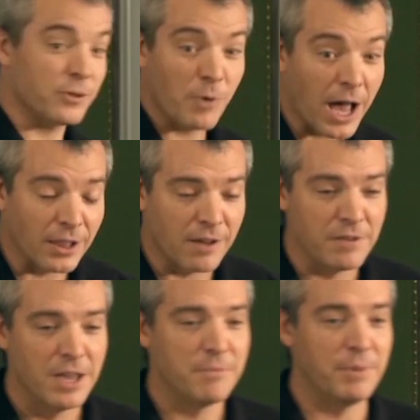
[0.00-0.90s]
and that's why I
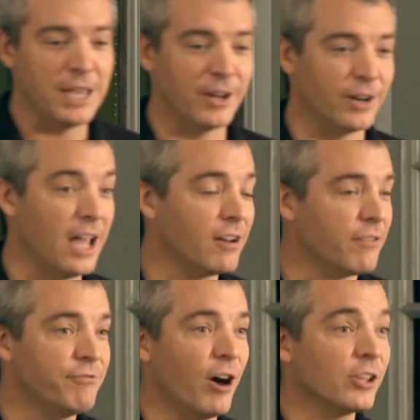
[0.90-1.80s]
love being here now.
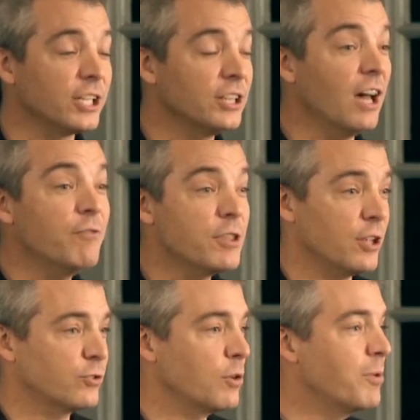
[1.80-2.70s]
And I've fallen in love with
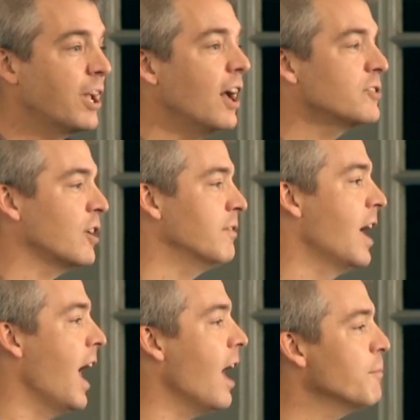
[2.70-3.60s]
history because
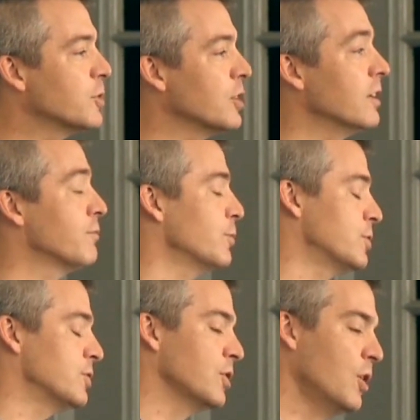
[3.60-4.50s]
of how much it
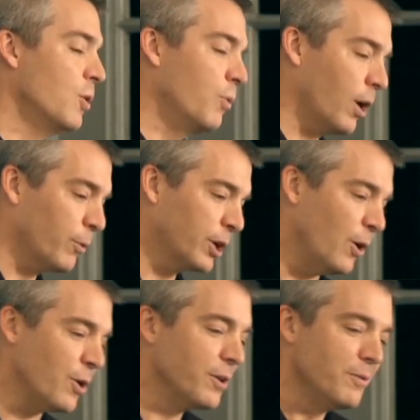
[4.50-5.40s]
influences where we're
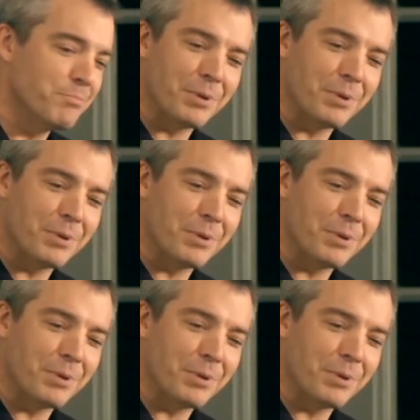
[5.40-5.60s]
going.